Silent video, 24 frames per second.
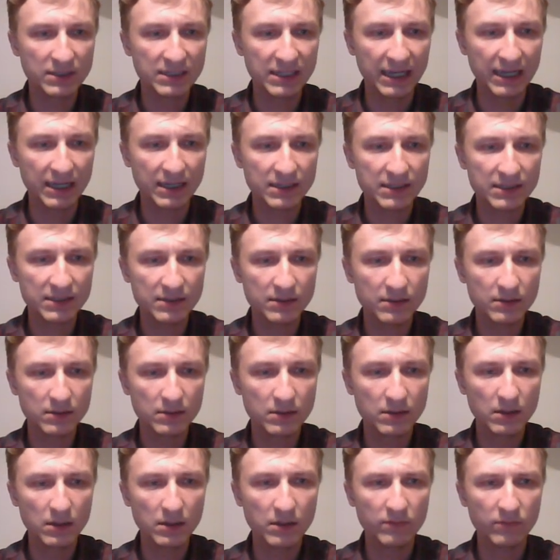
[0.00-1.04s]
Takes,
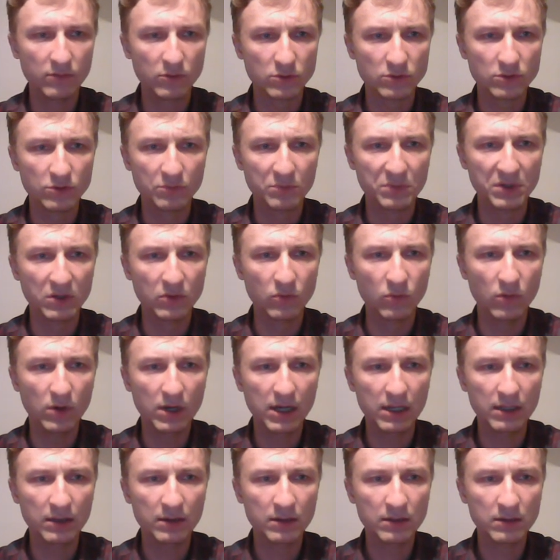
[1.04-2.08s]
rook to
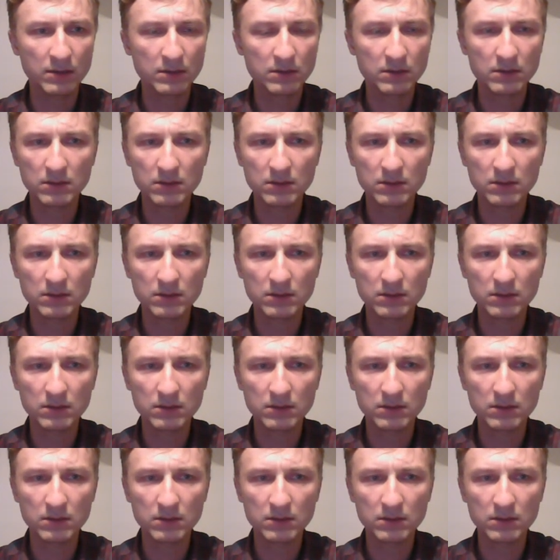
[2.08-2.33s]
b1,